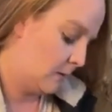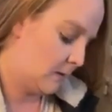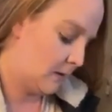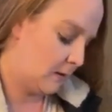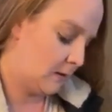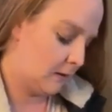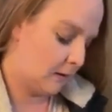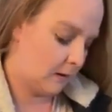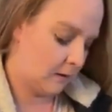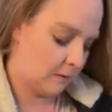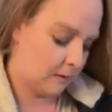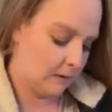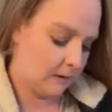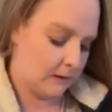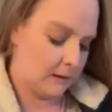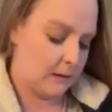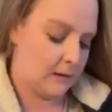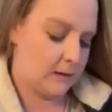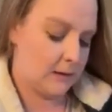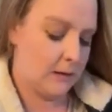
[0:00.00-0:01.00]
We're still going to
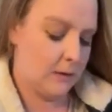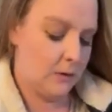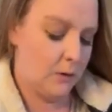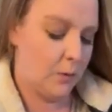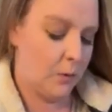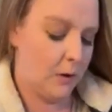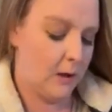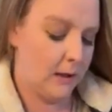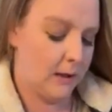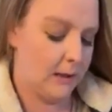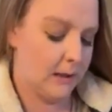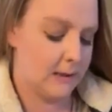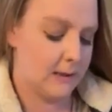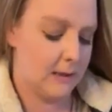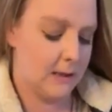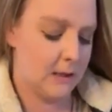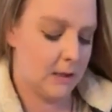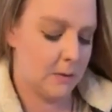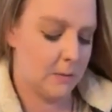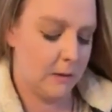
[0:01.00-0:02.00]
release new
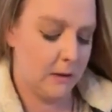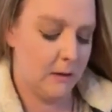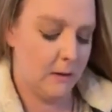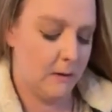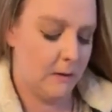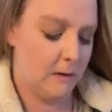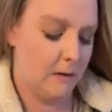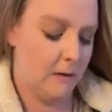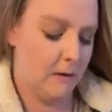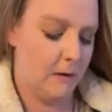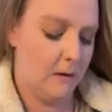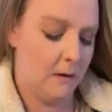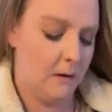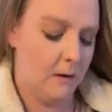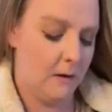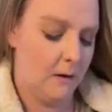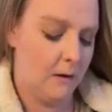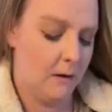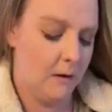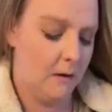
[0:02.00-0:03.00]
products each month
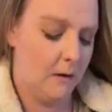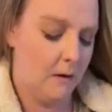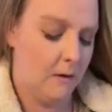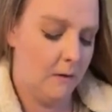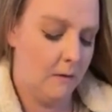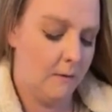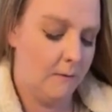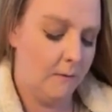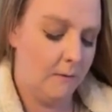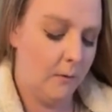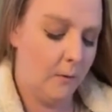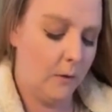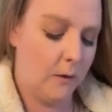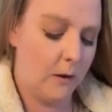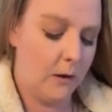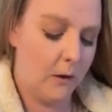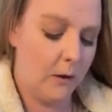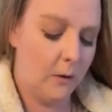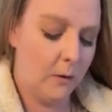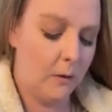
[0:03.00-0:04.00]

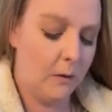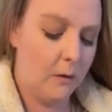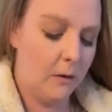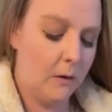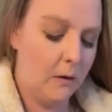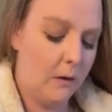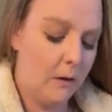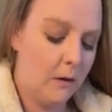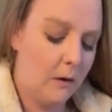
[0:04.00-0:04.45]
for you,